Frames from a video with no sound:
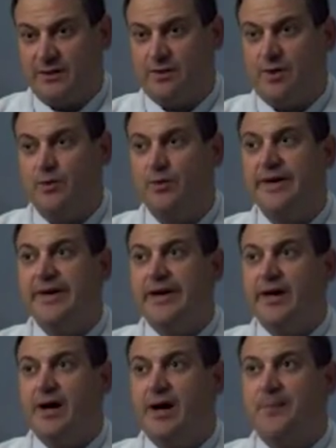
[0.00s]
You know,
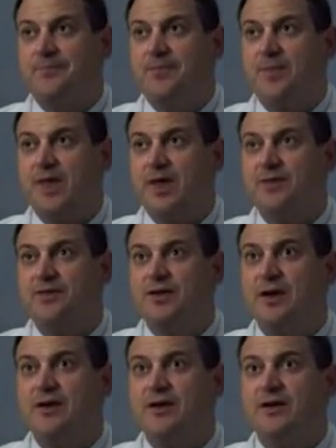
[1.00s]
um,
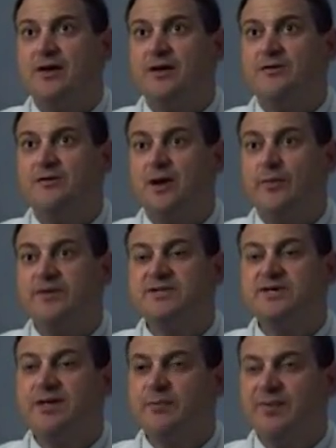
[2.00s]
there is always
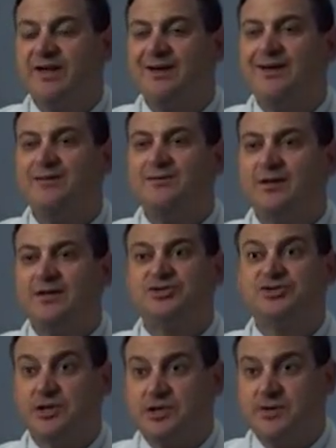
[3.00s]
going to be a
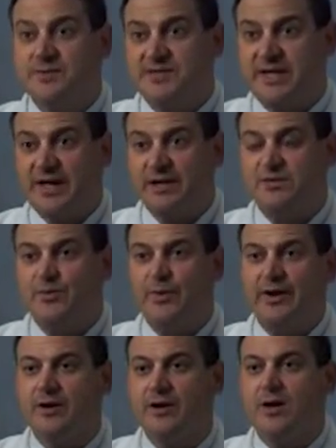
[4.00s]
circumstance
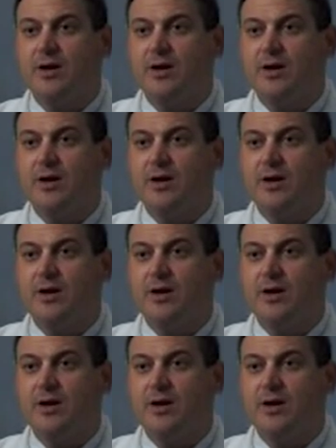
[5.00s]
where